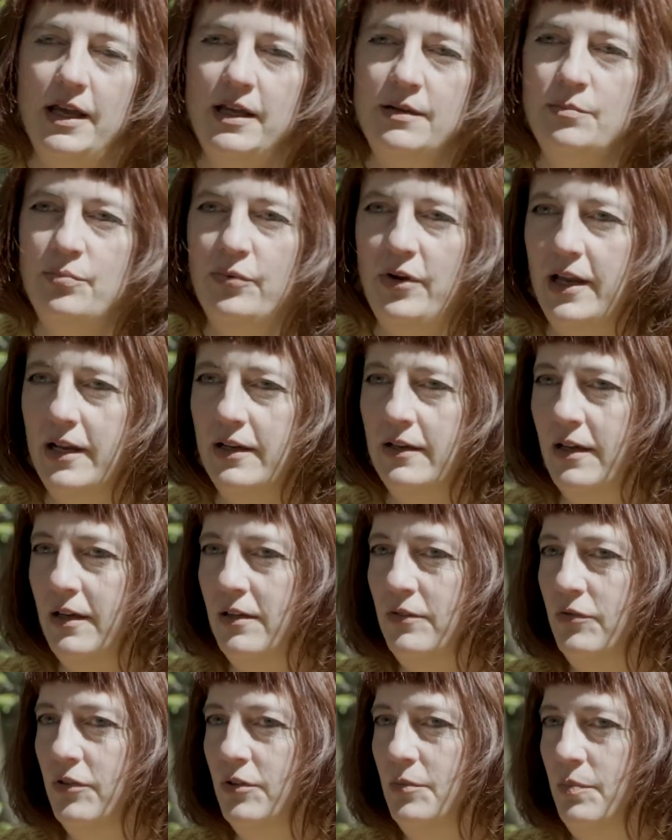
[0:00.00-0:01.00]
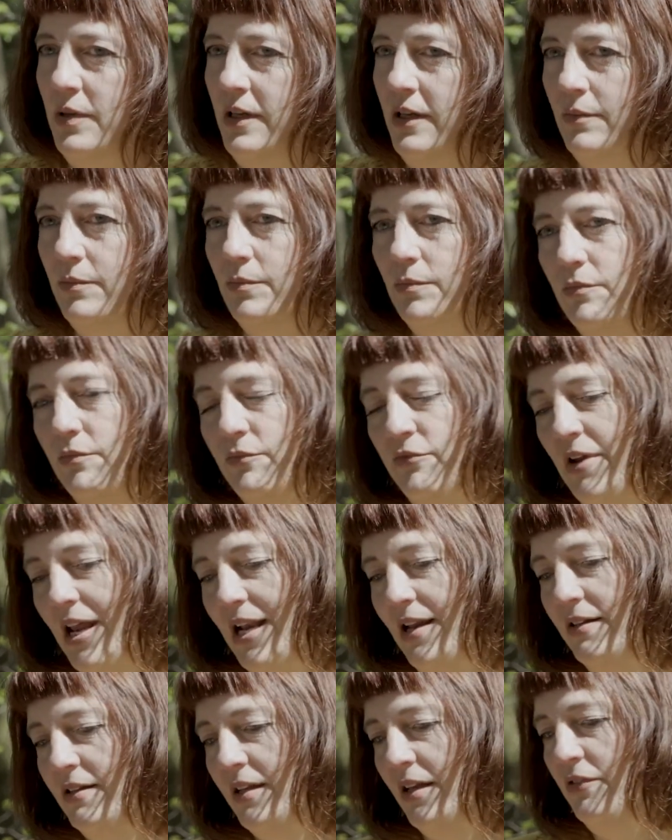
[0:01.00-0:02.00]
Britain it would be
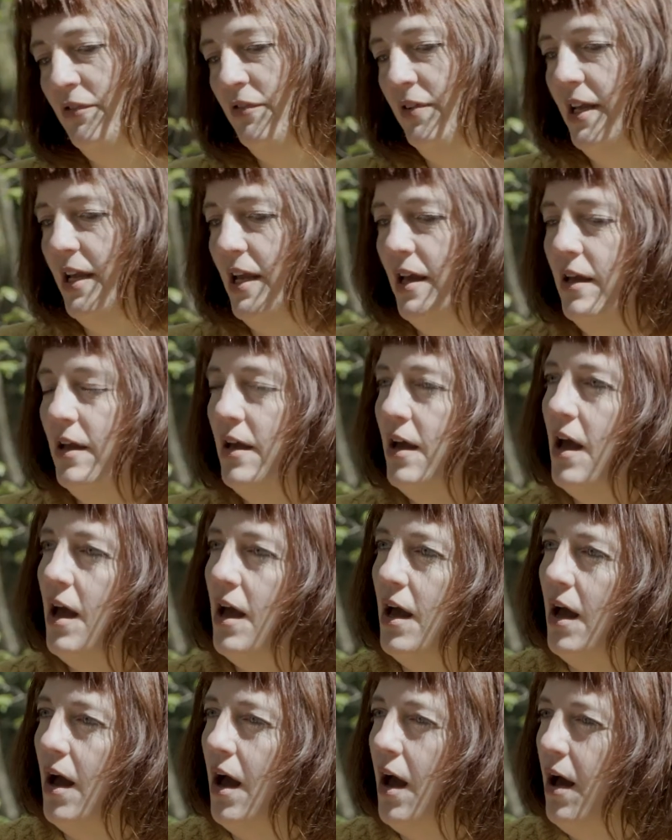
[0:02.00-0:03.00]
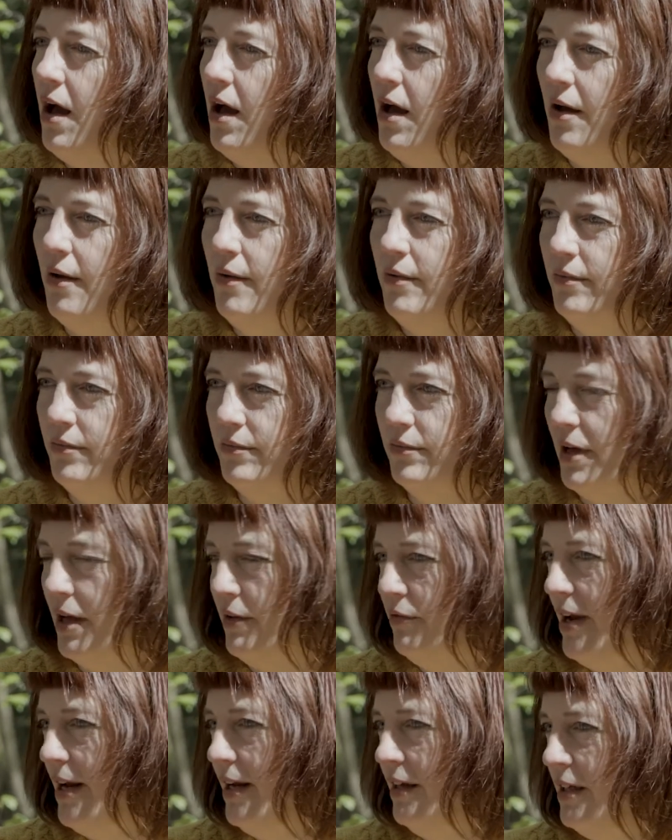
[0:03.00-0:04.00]
relatively a
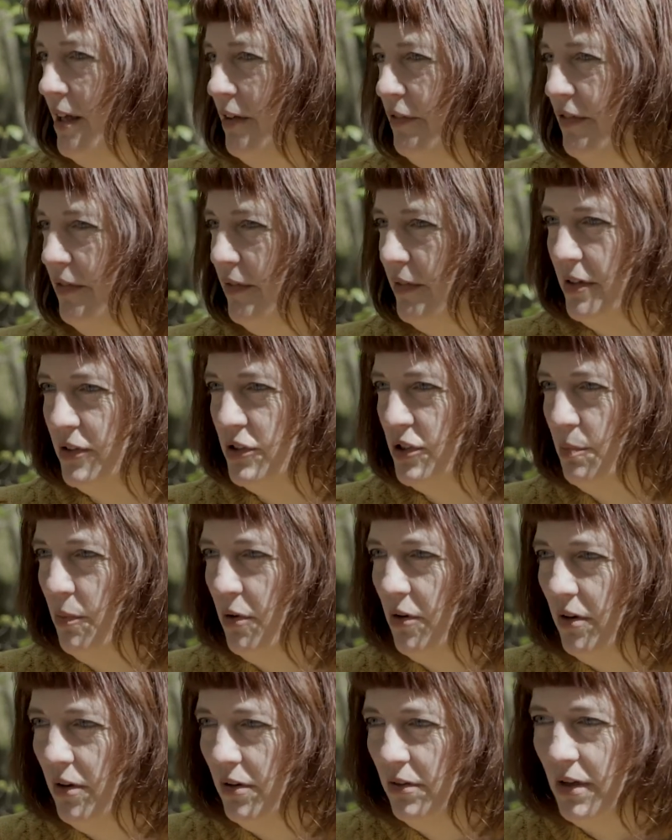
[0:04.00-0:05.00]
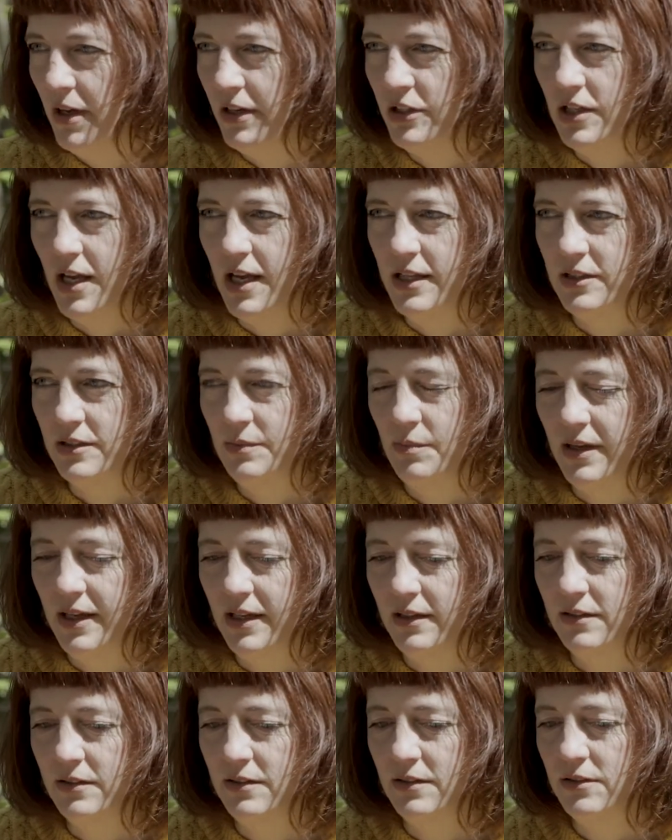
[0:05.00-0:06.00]
relative small
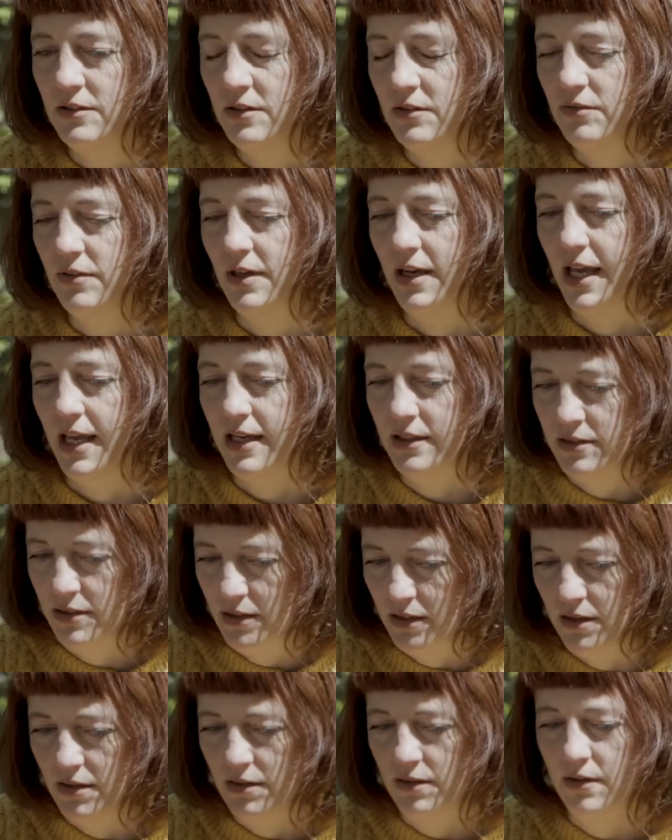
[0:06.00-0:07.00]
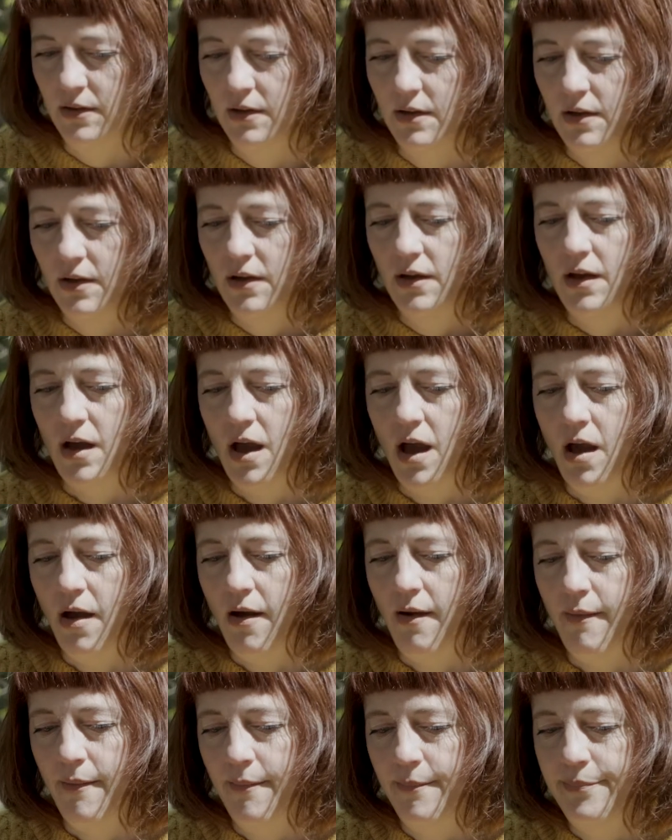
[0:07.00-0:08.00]
adjustment to relate to
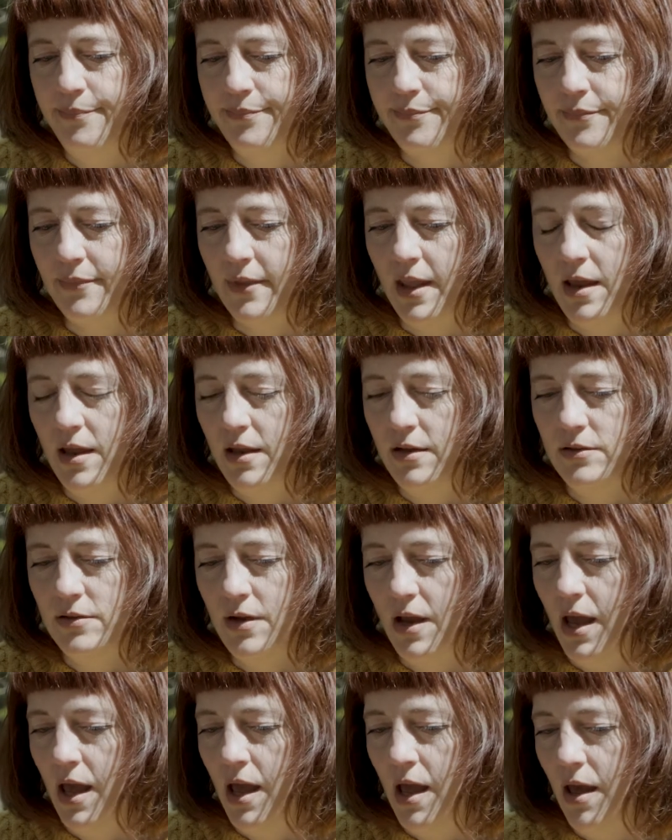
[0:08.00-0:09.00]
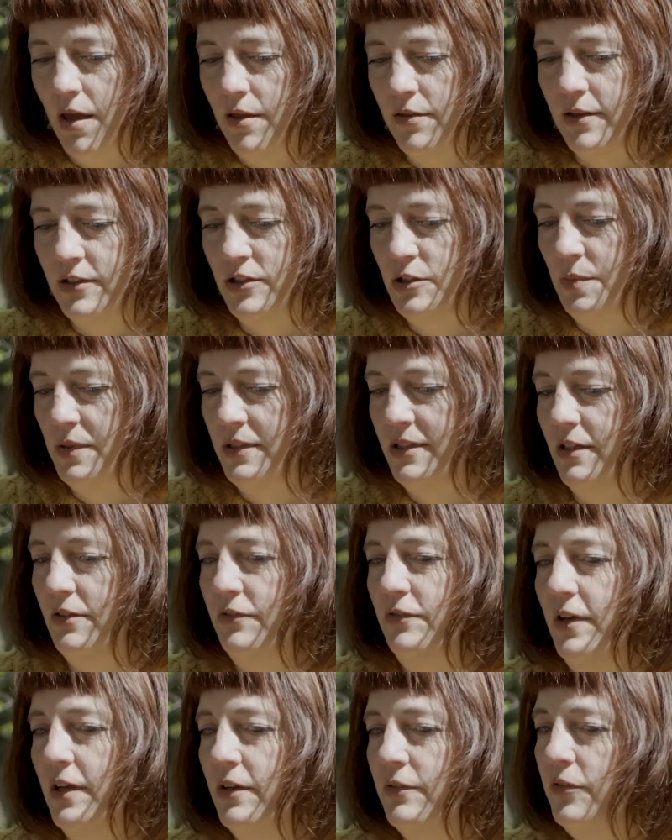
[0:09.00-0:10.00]
the
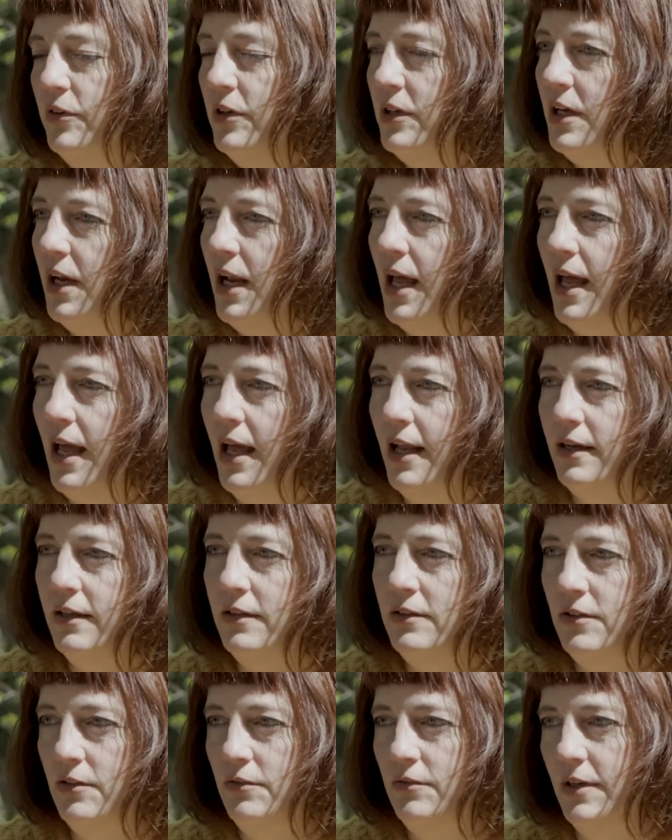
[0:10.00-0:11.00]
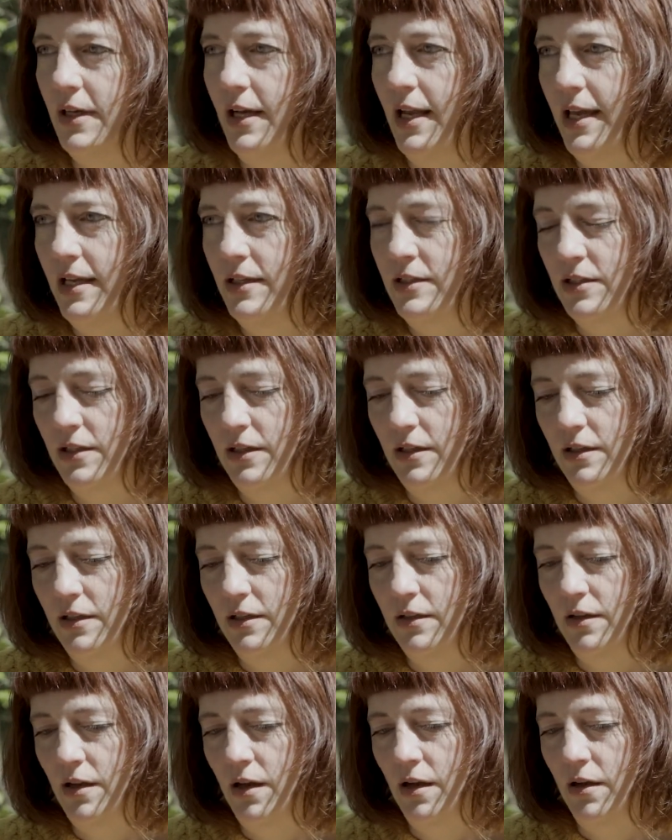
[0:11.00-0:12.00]
specific woodland, to relate
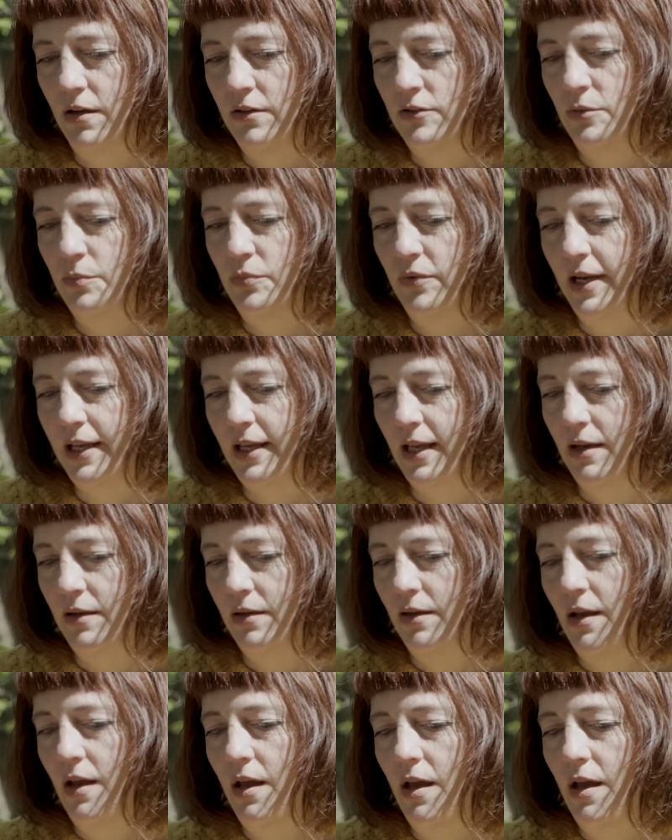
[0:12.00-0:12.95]
to bring in